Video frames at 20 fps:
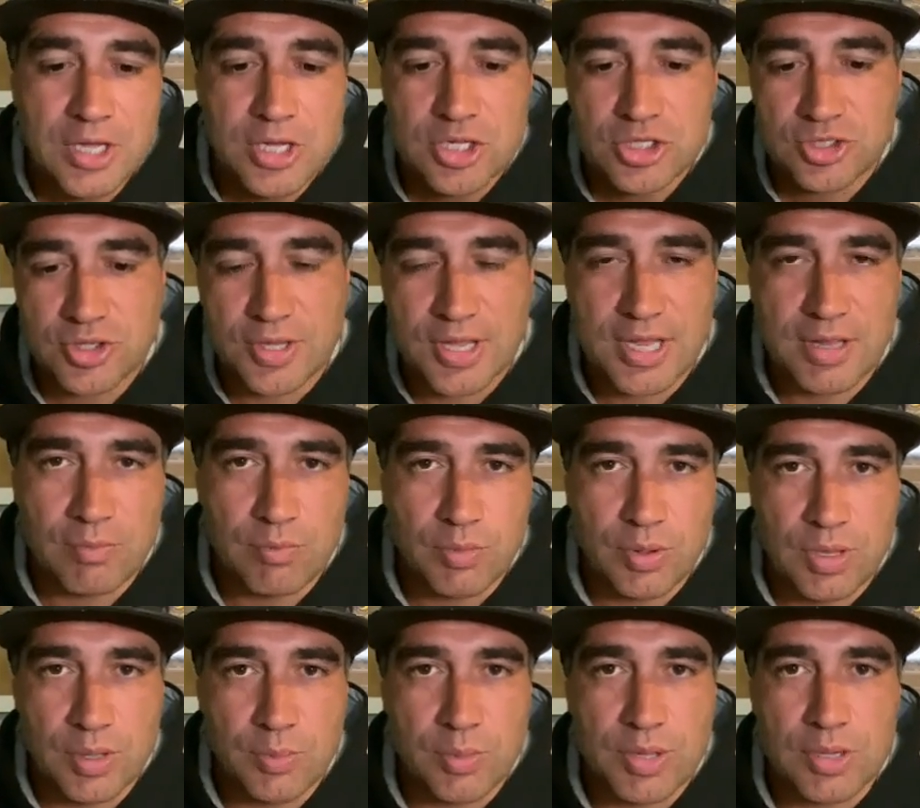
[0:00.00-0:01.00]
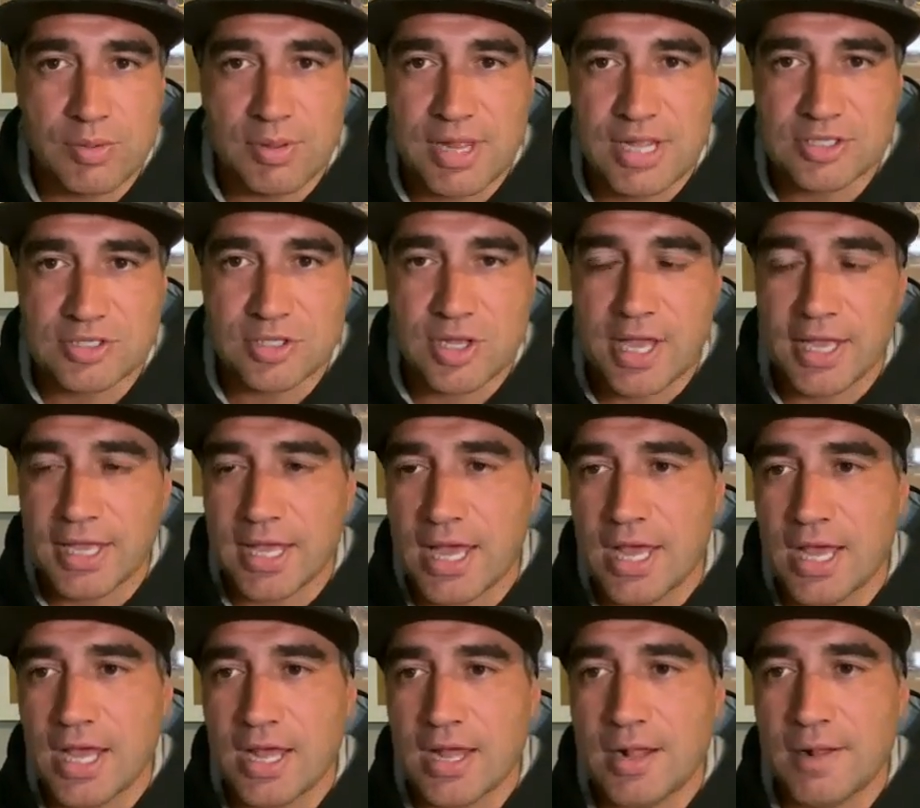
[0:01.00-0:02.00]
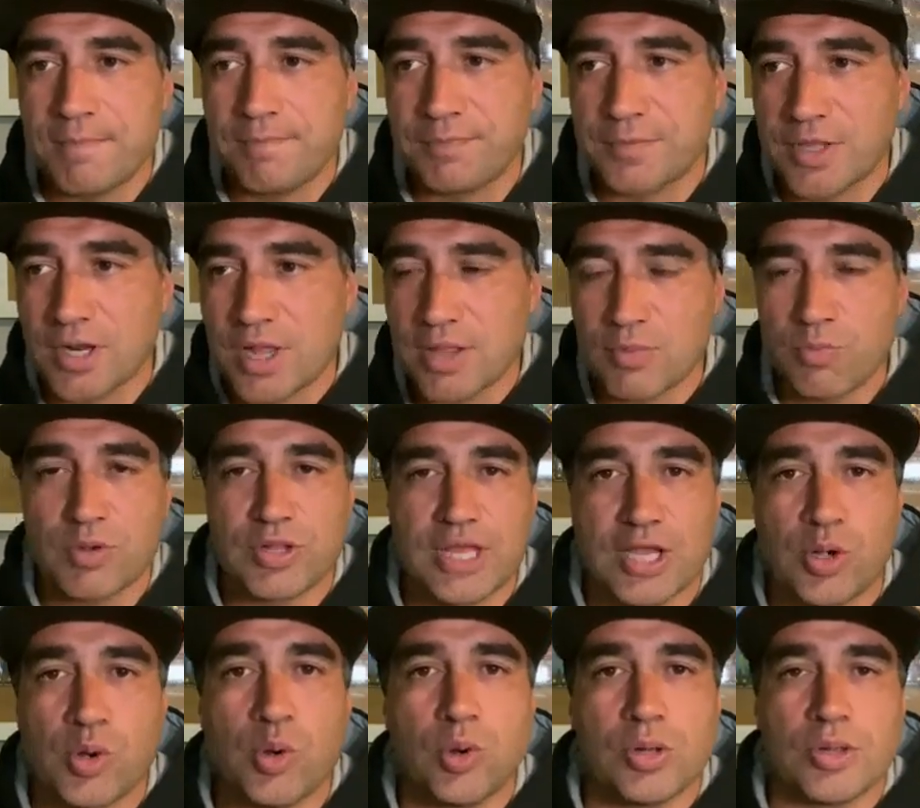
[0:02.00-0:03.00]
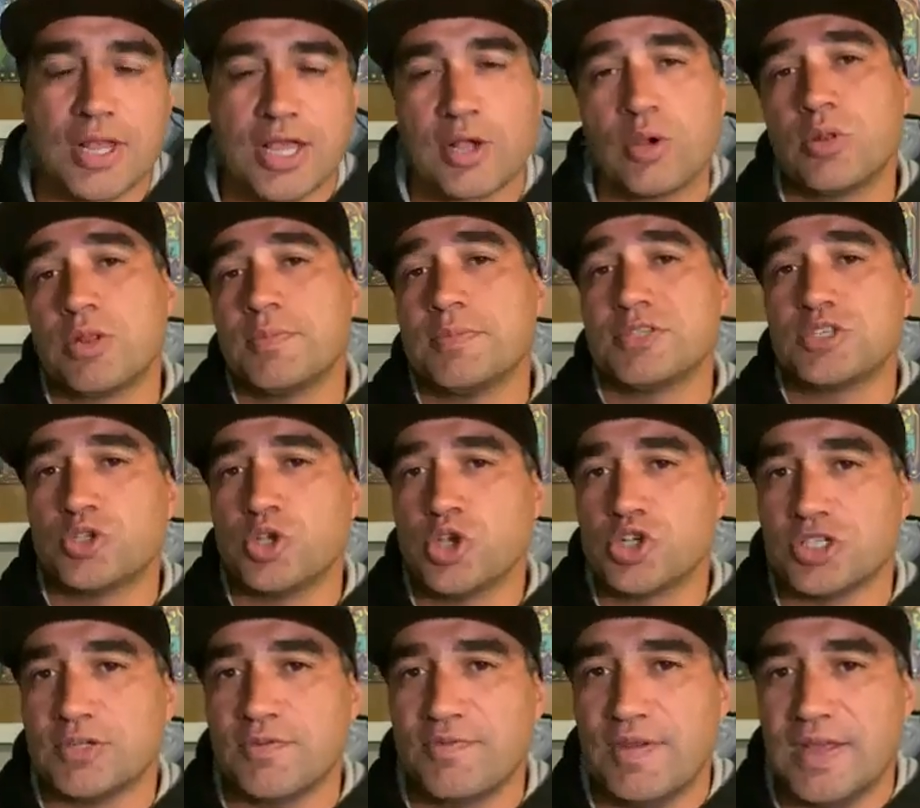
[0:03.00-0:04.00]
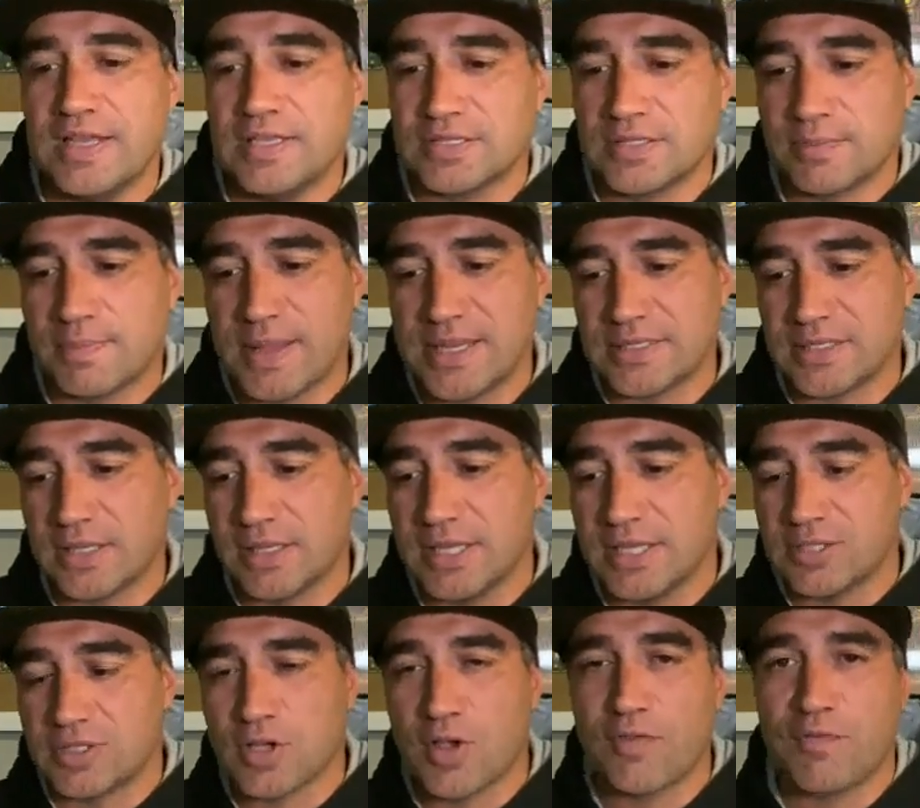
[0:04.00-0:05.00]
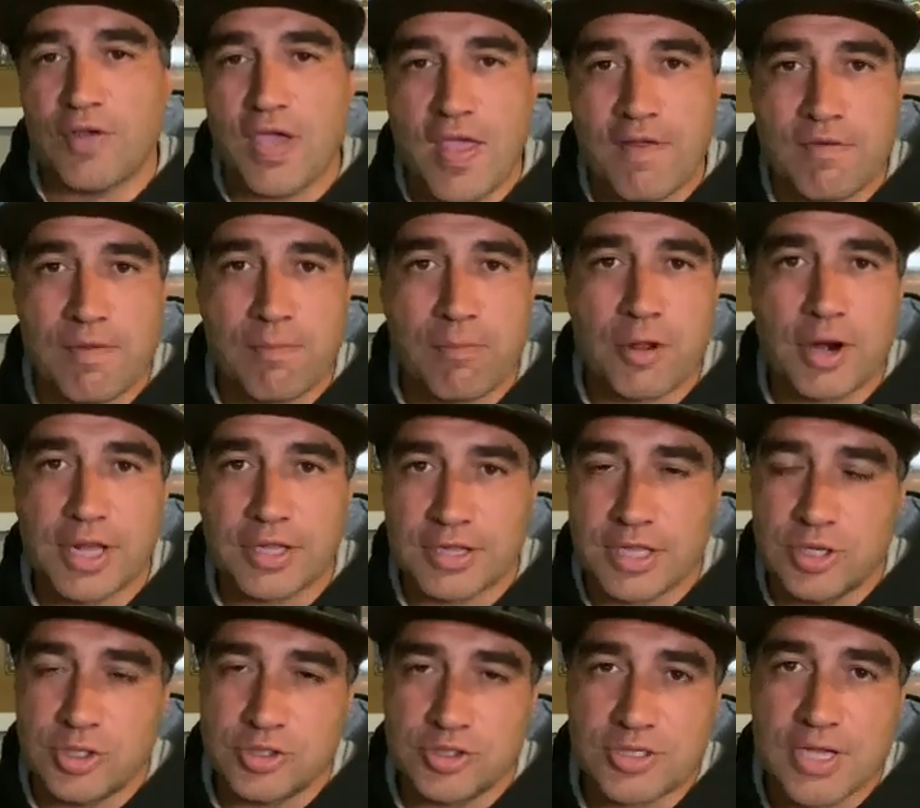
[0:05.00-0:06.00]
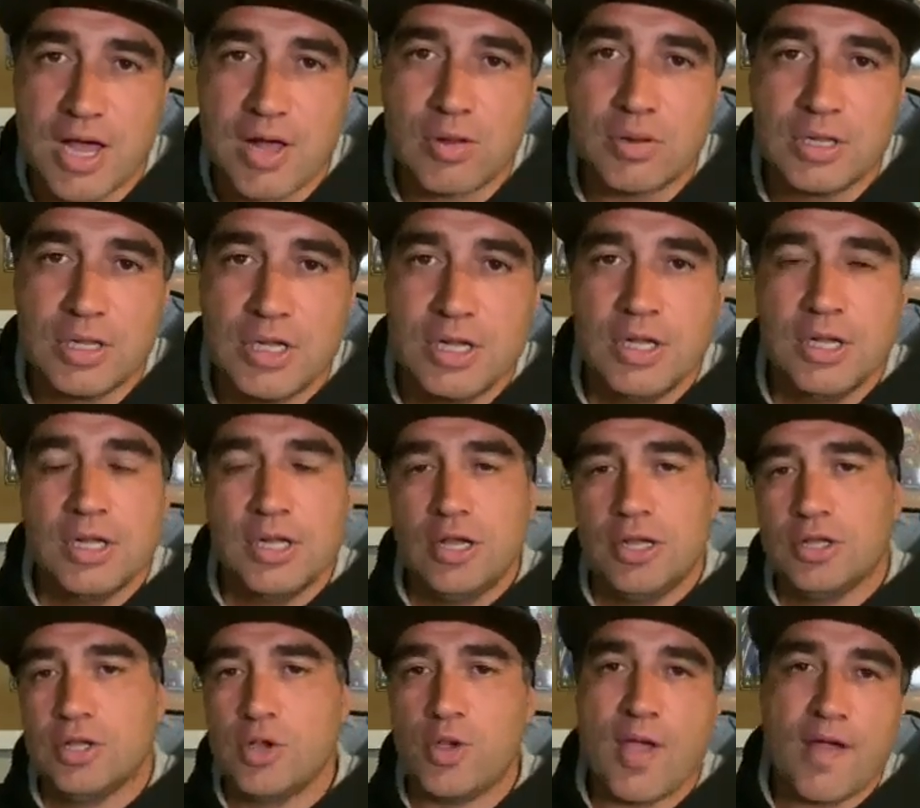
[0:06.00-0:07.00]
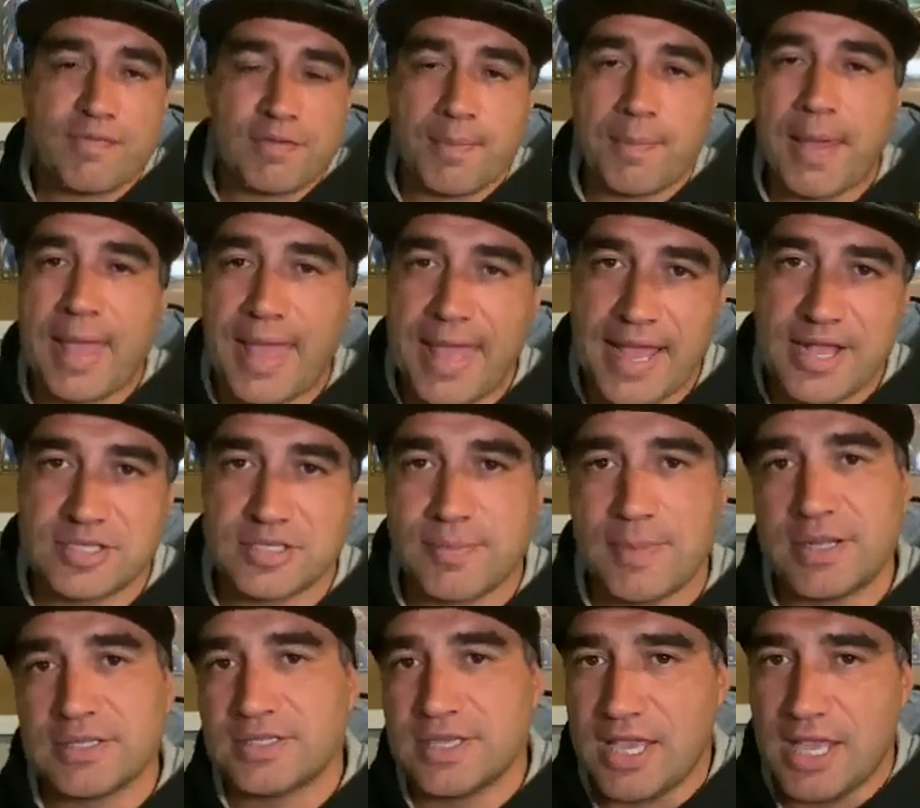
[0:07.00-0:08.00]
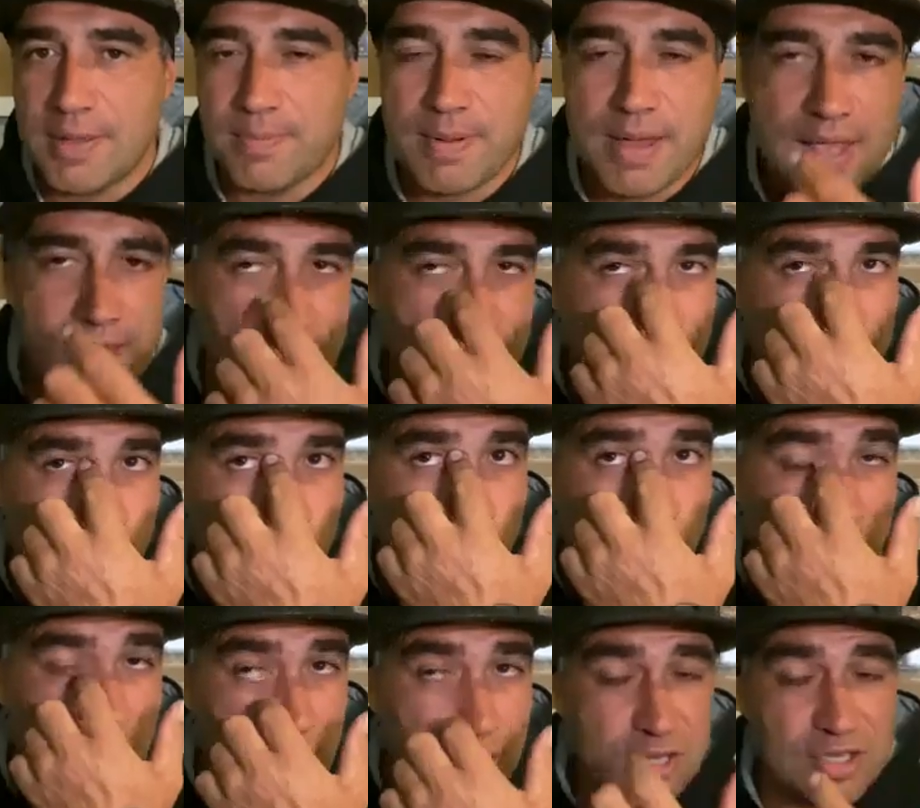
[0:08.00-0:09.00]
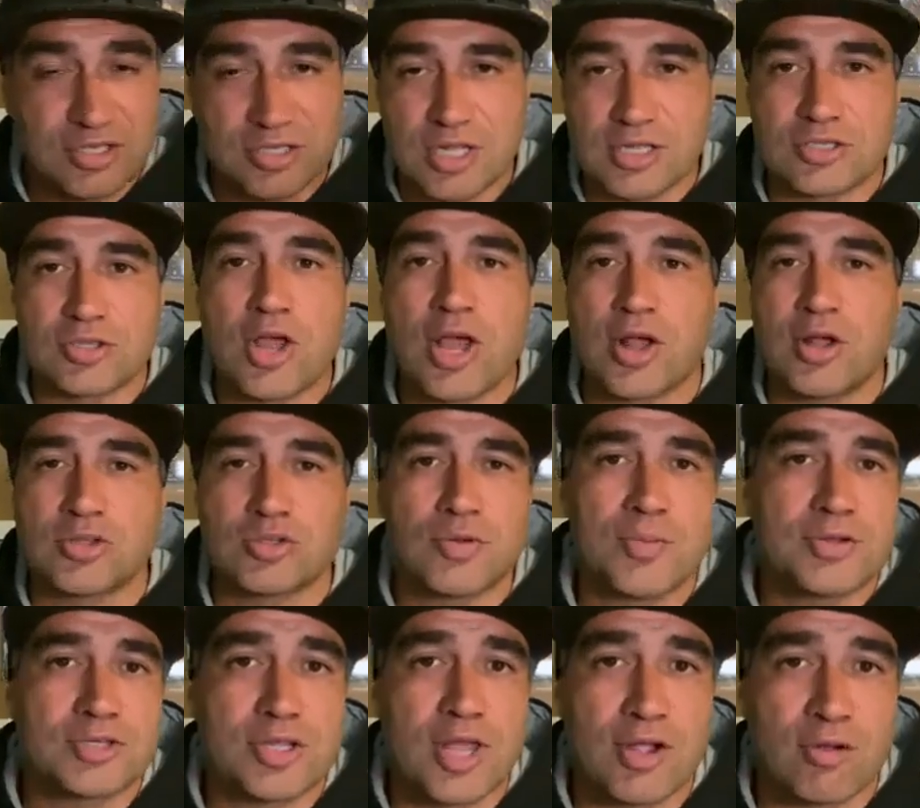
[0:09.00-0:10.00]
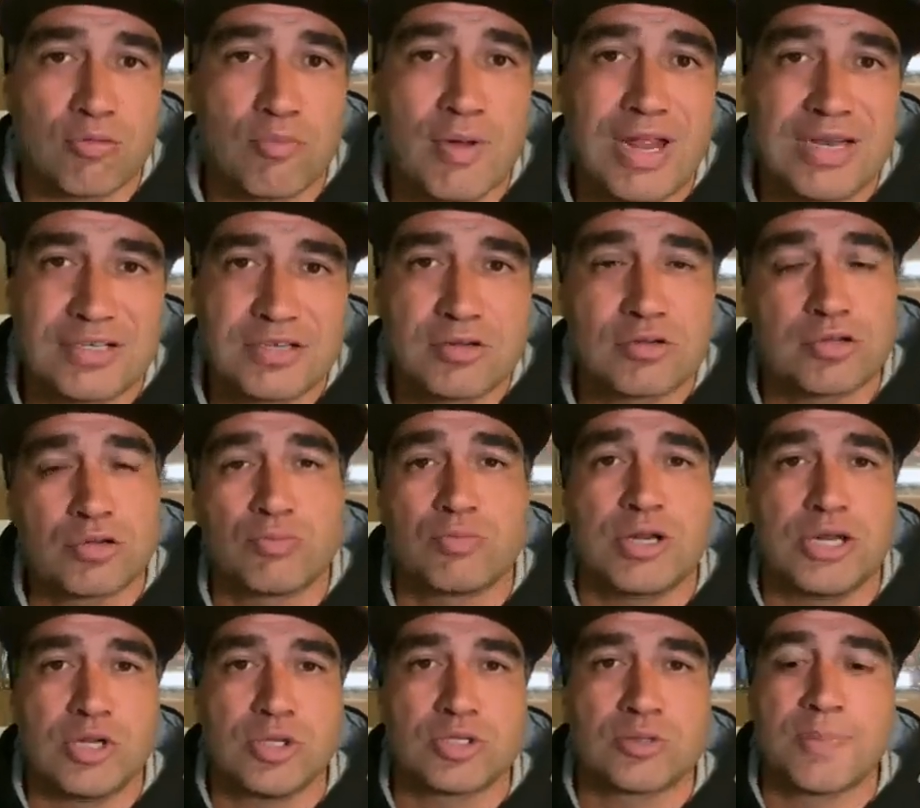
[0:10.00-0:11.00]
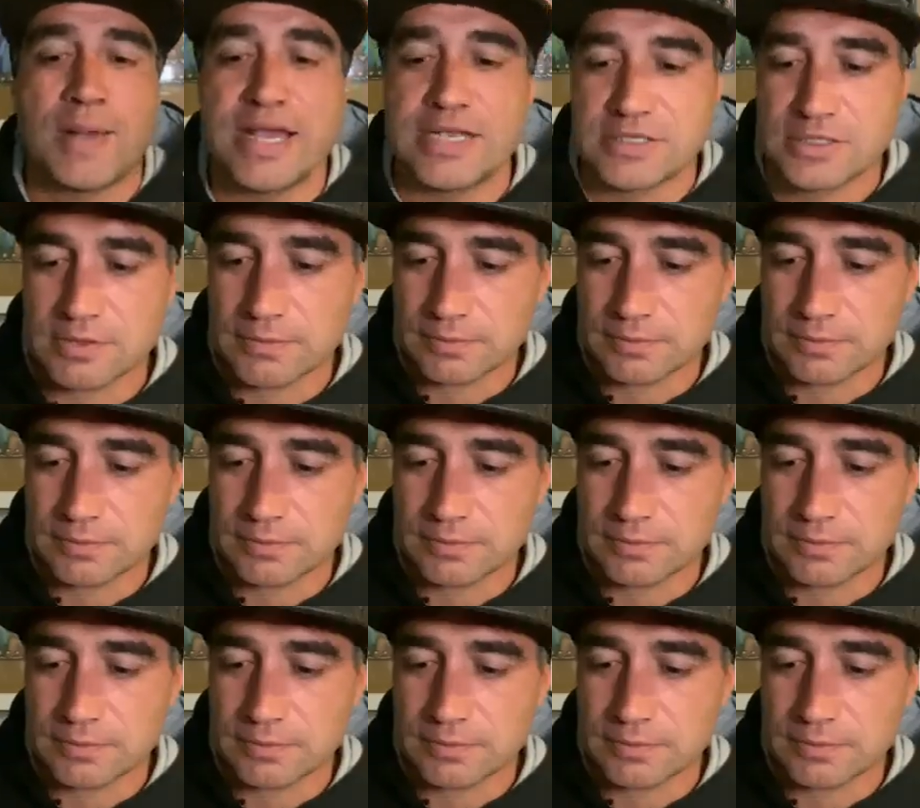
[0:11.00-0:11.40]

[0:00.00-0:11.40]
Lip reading: So whether that's like what they call them insertion fees, basically. So for every product that you sell, you have to pay X amount to eBay for it's almost like rent to rent your space.